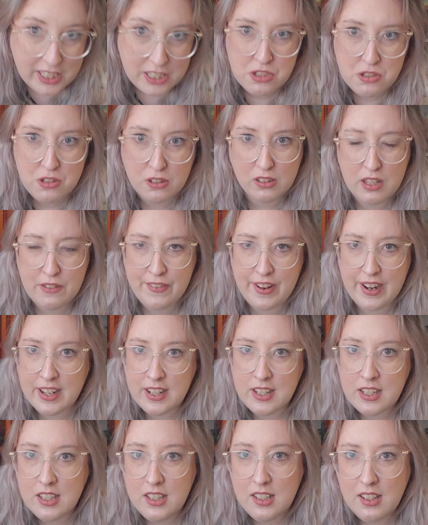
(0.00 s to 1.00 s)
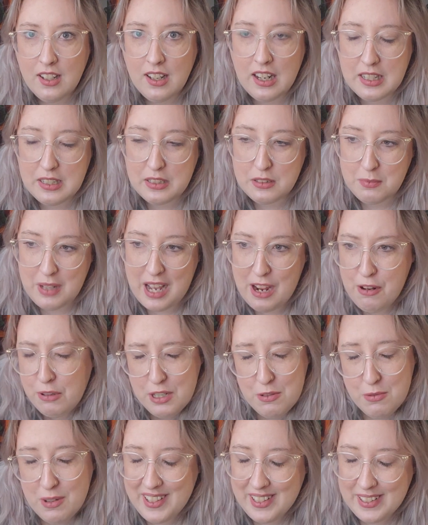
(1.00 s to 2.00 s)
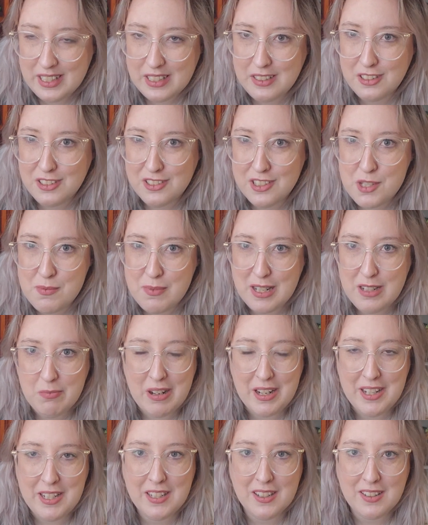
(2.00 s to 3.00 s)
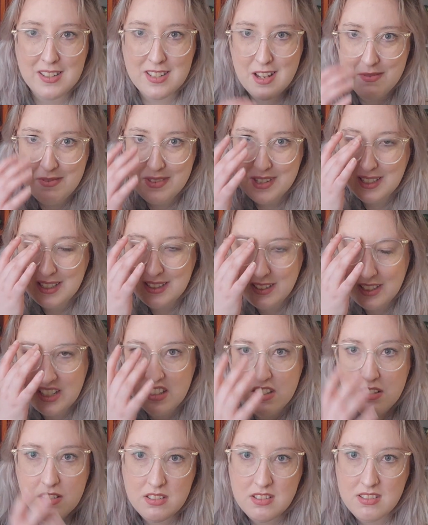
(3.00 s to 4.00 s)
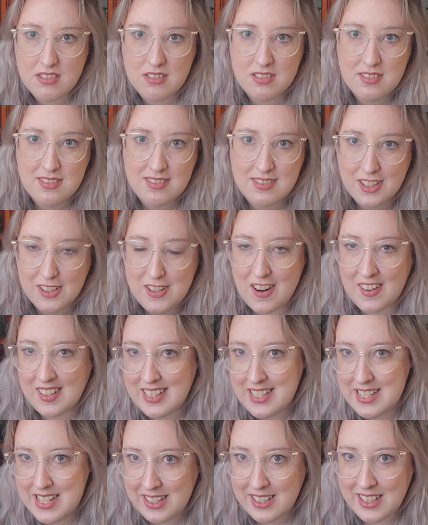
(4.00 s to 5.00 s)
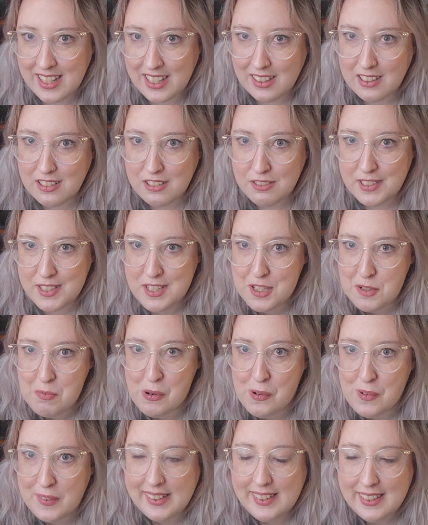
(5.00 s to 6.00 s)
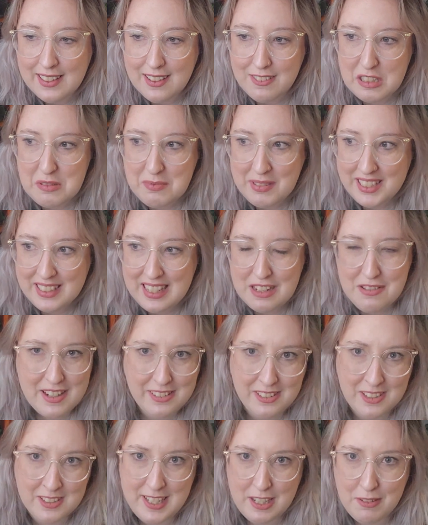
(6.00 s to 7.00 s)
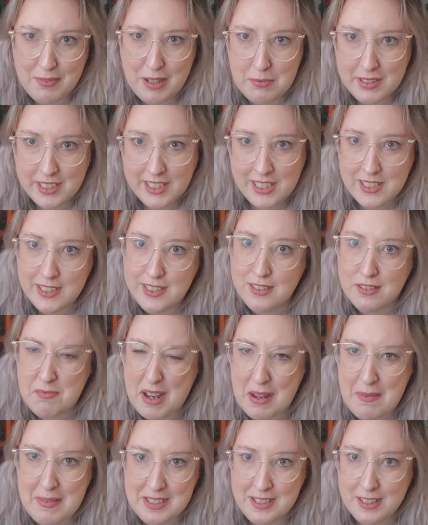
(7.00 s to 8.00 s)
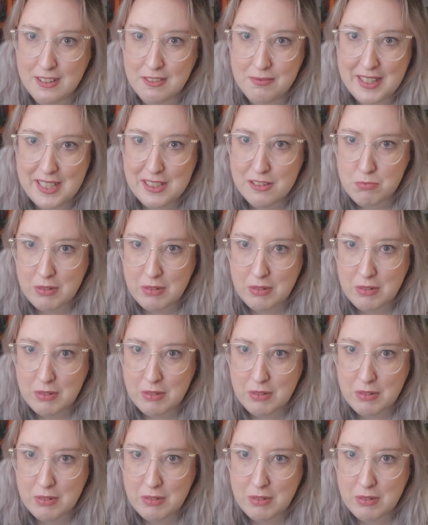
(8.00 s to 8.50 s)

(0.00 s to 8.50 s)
that's totally fair. I wouldn't want to spend money on something that they're not going to take care of. What's the point? You know what I mean? I'd rather save my money too, buy myself my own